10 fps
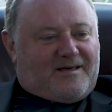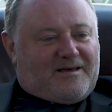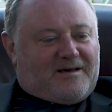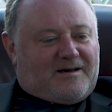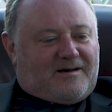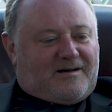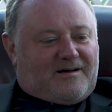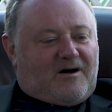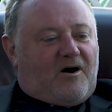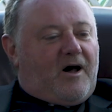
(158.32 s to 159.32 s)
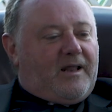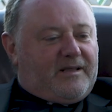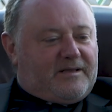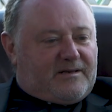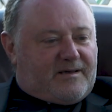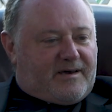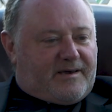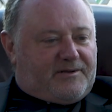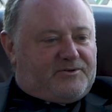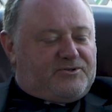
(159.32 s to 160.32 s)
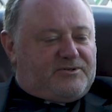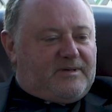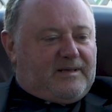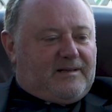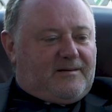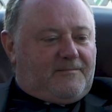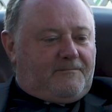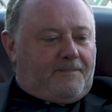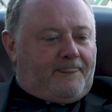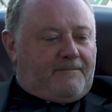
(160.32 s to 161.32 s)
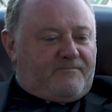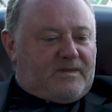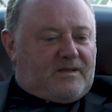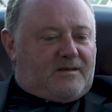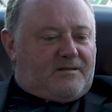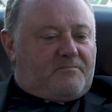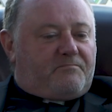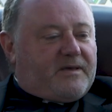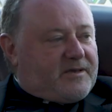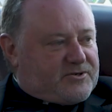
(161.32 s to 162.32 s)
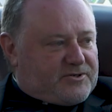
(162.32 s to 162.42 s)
are highly engaged in the big